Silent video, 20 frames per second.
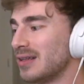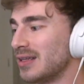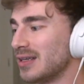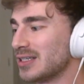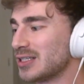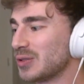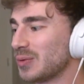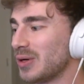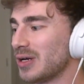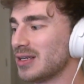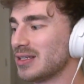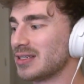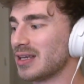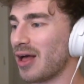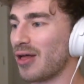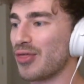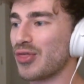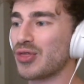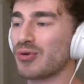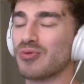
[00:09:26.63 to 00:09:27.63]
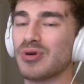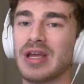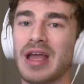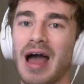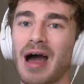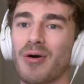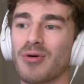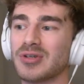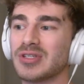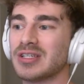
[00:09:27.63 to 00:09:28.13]
This was 3
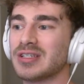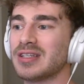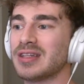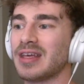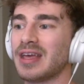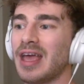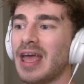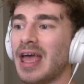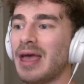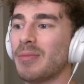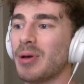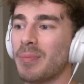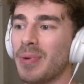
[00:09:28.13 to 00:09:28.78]
hours into the game,